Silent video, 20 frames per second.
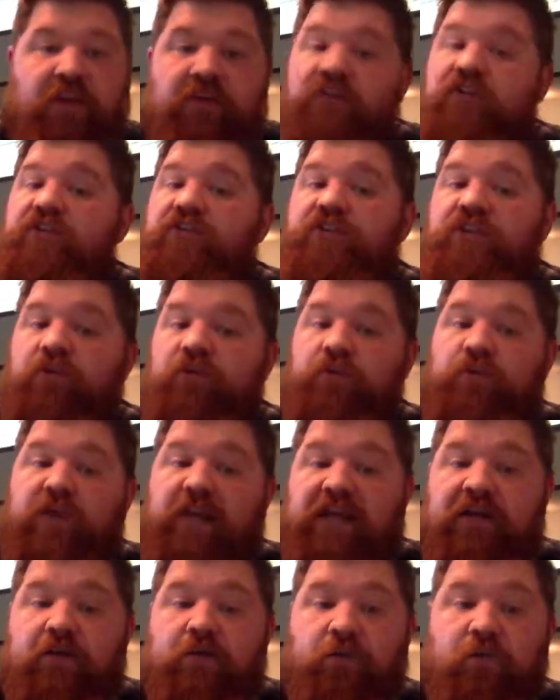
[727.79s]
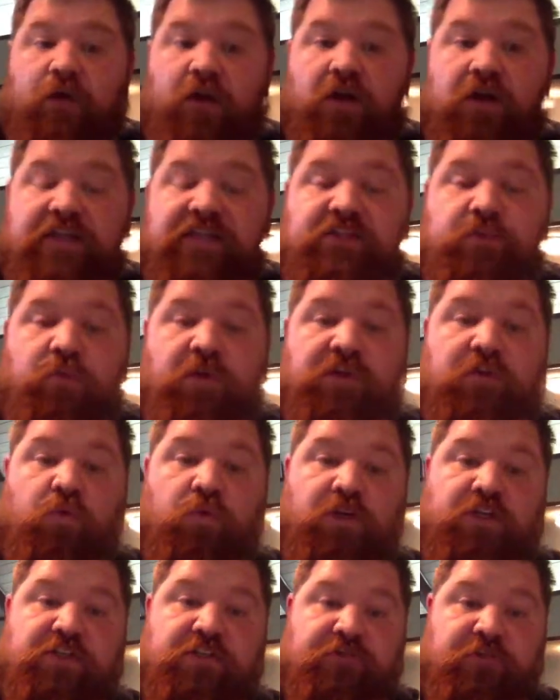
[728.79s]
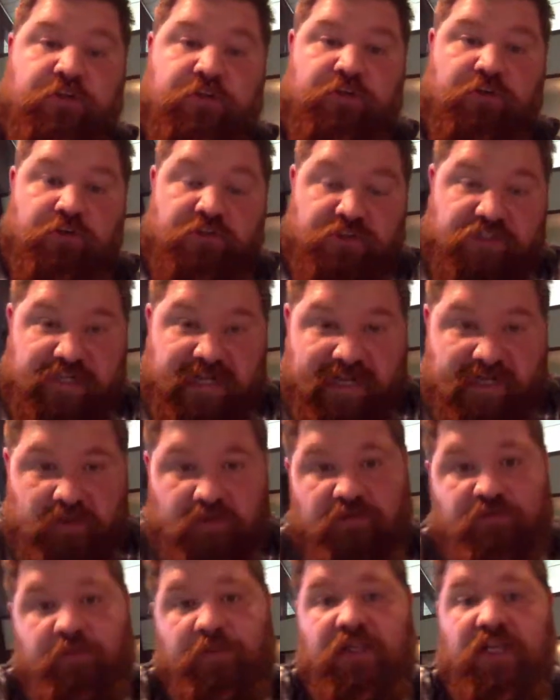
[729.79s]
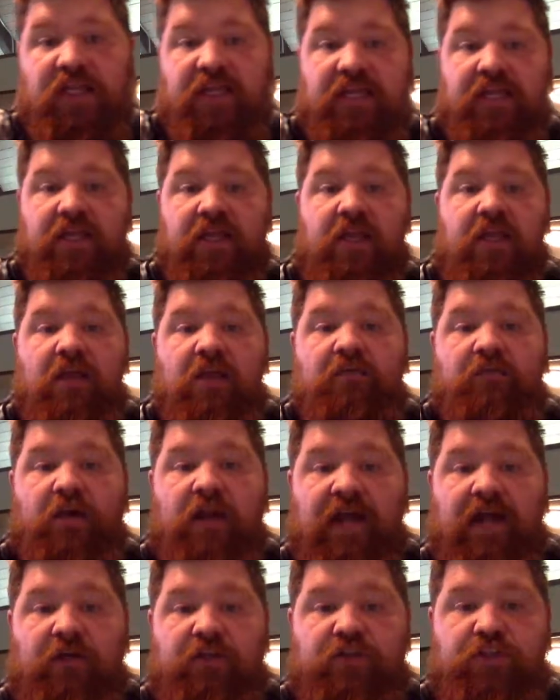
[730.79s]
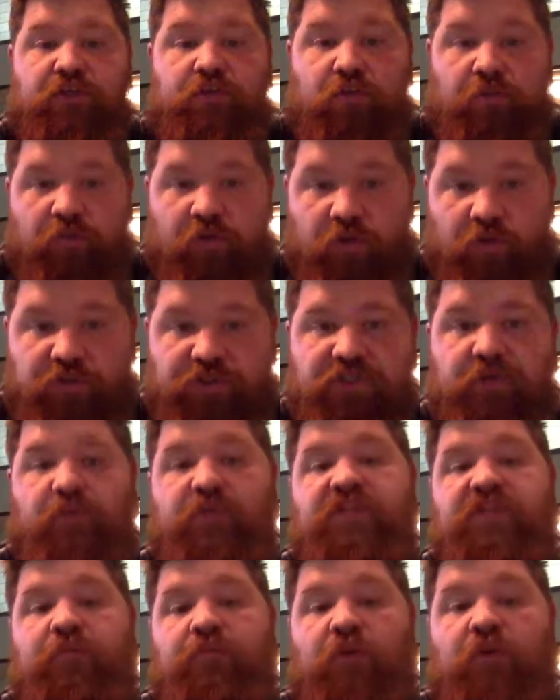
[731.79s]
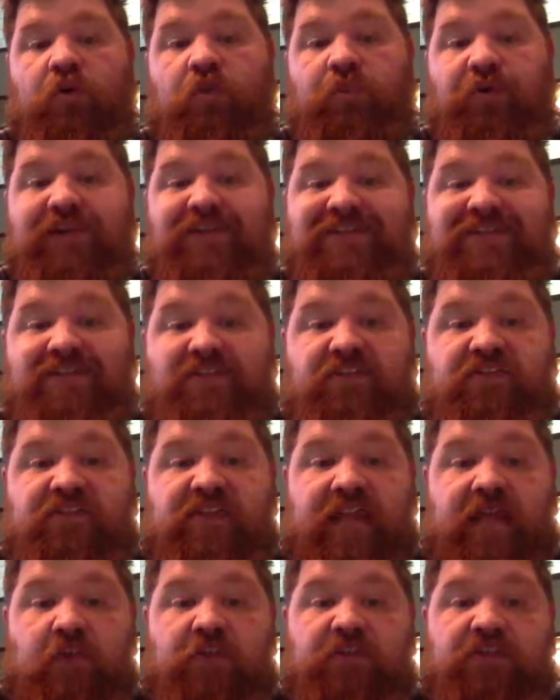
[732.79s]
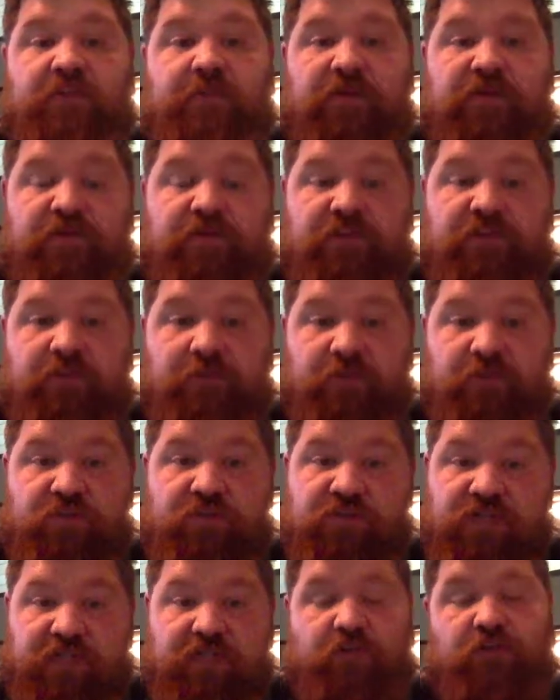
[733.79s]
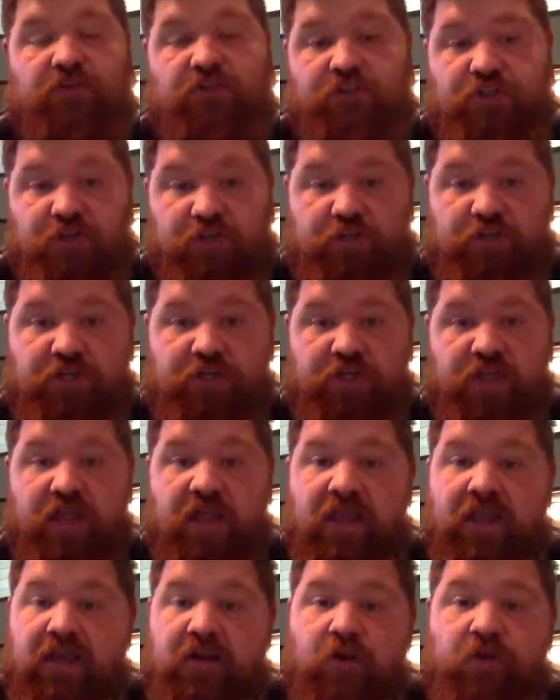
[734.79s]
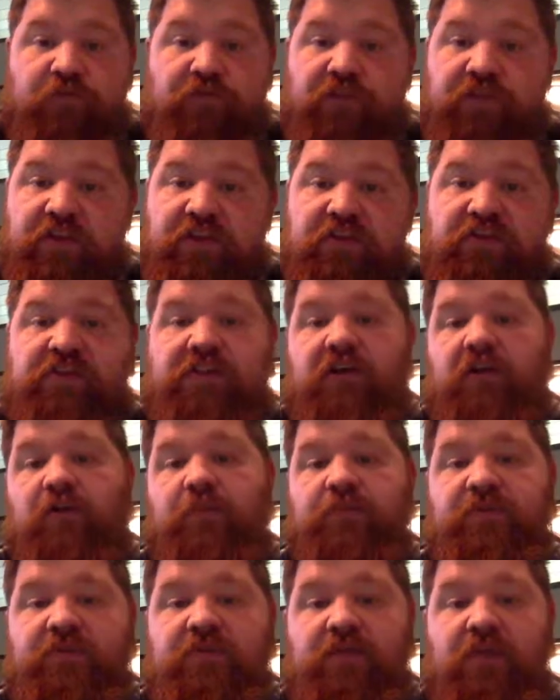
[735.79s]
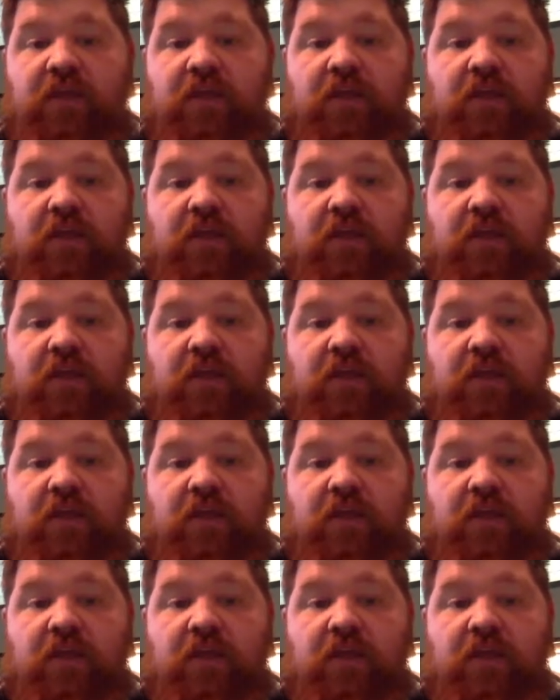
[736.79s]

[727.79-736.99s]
There's no right or wrong. It's what works for your style of playing, for how you approach it, what's appropriate to the sound, especially the music at your church, and hopefully this helps.